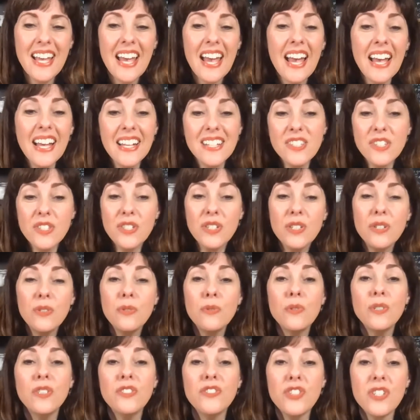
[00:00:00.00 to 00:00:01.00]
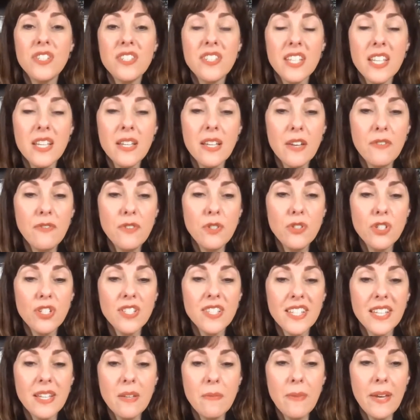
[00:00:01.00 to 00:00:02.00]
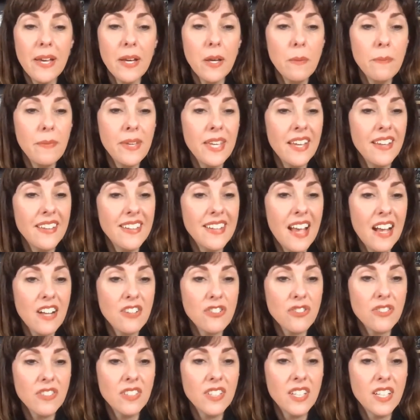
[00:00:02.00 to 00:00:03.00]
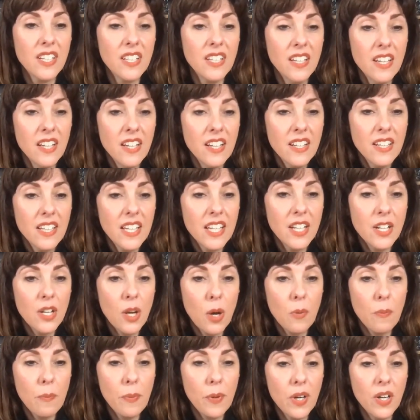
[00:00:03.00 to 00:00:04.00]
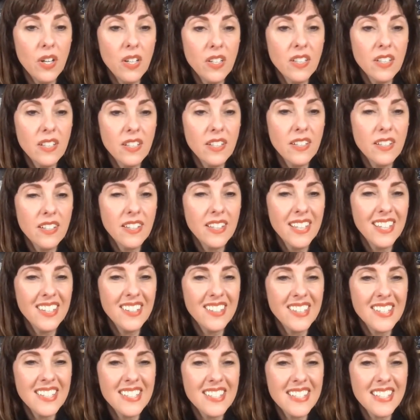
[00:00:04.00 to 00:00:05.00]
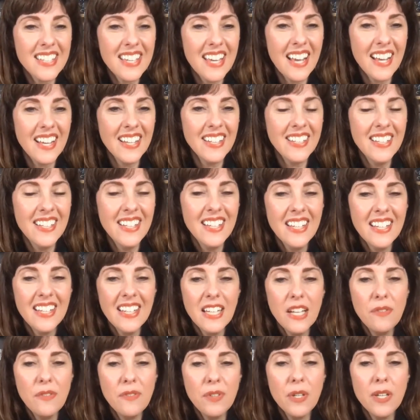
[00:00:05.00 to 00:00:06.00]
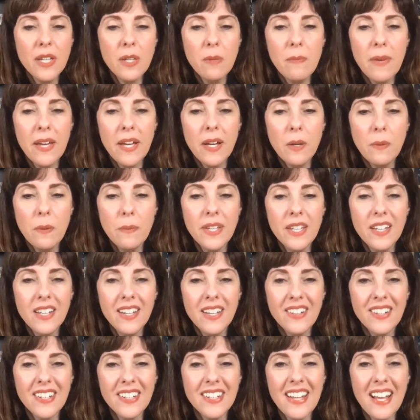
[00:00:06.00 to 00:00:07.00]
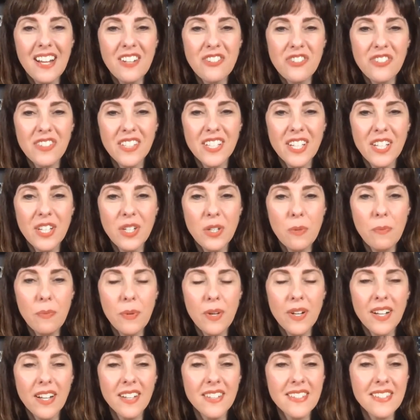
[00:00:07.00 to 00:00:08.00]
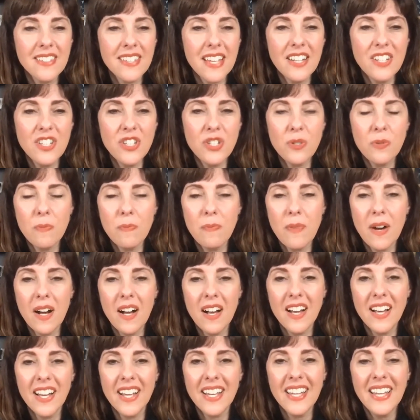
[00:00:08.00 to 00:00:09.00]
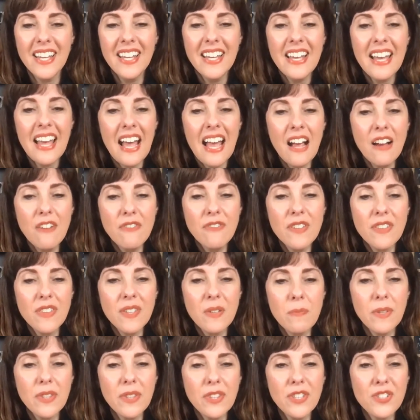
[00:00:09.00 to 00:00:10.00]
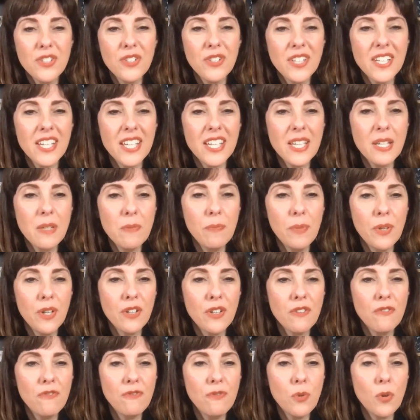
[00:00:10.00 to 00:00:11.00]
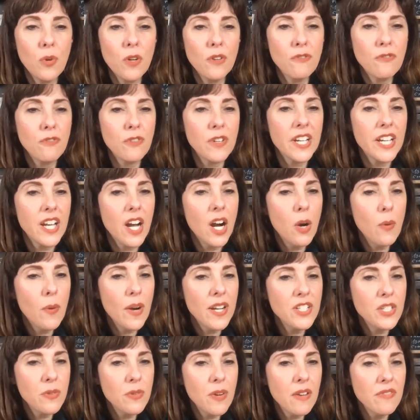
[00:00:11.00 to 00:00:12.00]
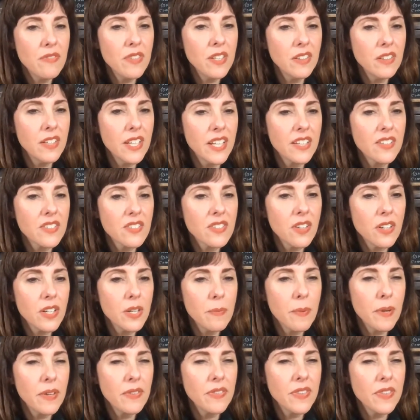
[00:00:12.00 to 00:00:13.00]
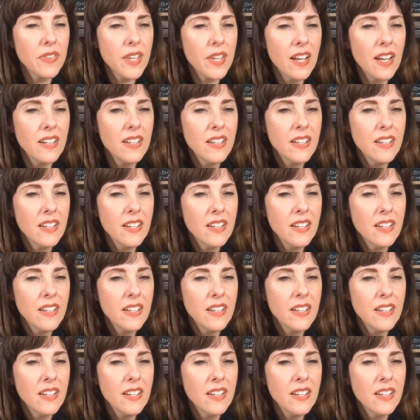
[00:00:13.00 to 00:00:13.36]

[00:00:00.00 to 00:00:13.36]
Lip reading: And you will if you just email me at Naturally Keto Book, here it is again. If you email me here at Naturally Keto Book, I'll send you my Everything But the Turkey ebook for free. Oh, I do have the link. Sorry about that.